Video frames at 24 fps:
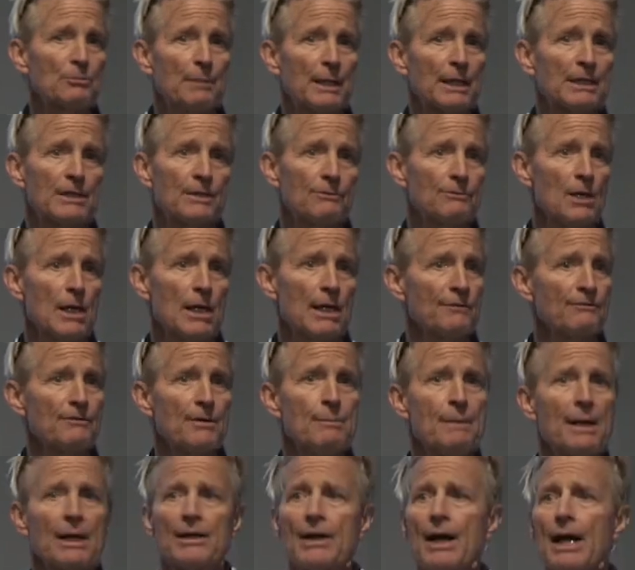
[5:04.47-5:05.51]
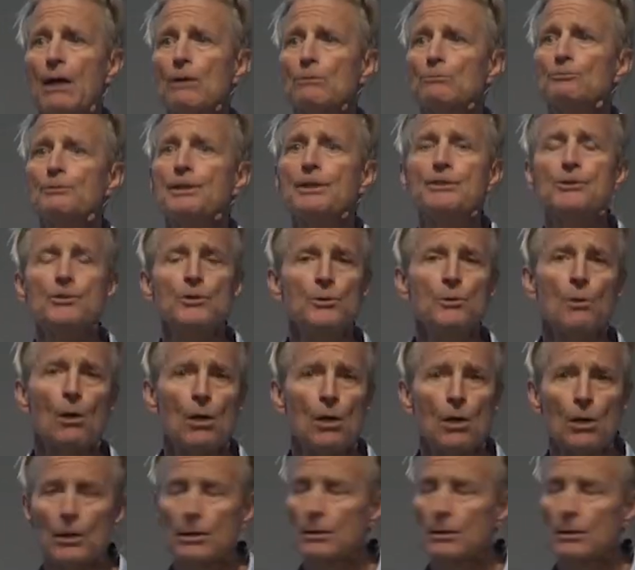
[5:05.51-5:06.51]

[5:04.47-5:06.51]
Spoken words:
aspect of life, no matter how rich you